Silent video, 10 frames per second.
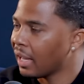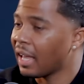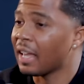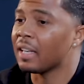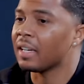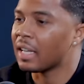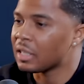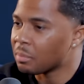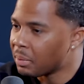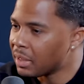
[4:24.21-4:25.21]
and
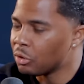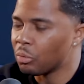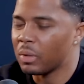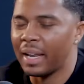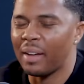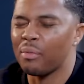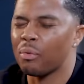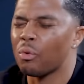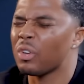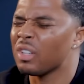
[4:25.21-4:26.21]
has been doing that
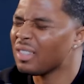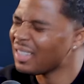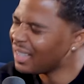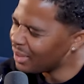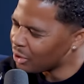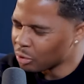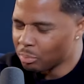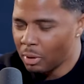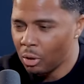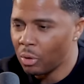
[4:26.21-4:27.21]
for years.
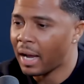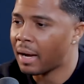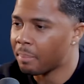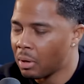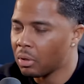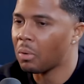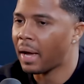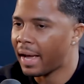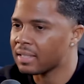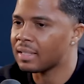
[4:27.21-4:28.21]
Yeah. Polo
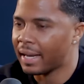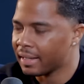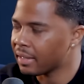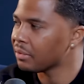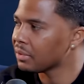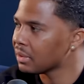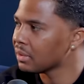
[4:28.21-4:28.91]
has that gift.